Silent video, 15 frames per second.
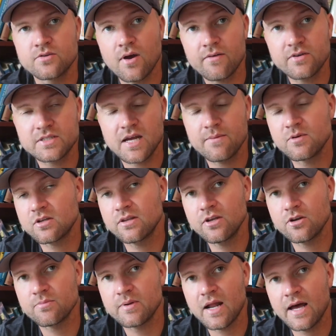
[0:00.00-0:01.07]
So every time you clean
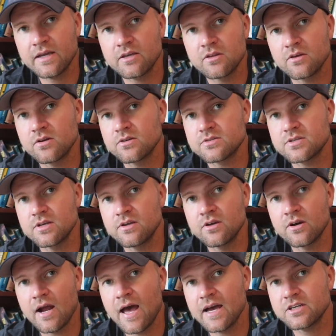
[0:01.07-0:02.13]
your binoculars,
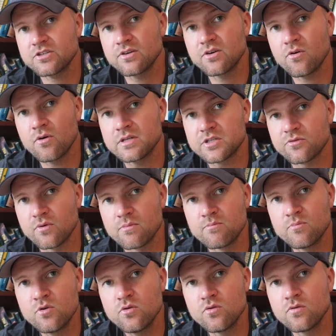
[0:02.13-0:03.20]
you're actually going to
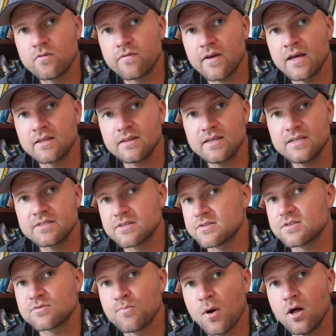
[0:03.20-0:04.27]
remove at least a
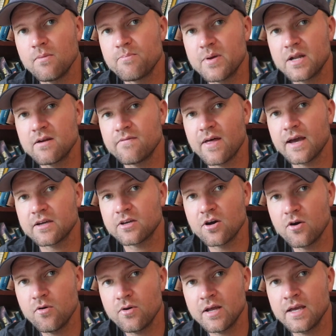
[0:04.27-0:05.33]
small bit of that
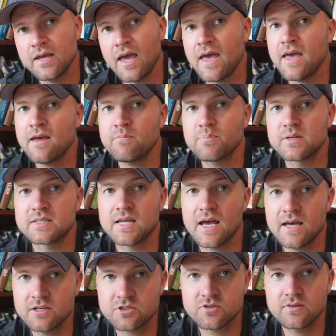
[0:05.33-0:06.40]
coating and
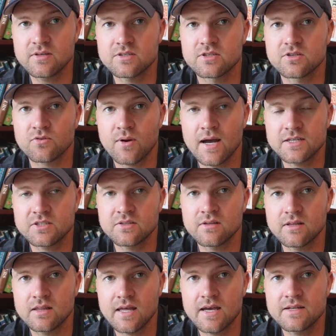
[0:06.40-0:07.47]
potentially scratching
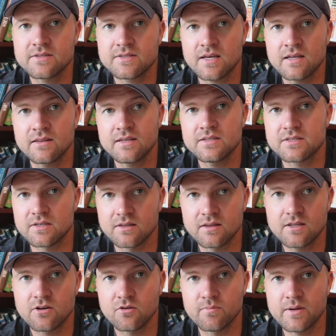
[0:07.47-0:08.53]
the lens at least a
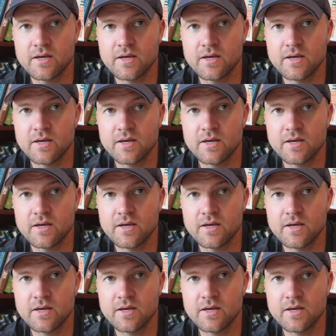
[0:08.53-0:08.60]
little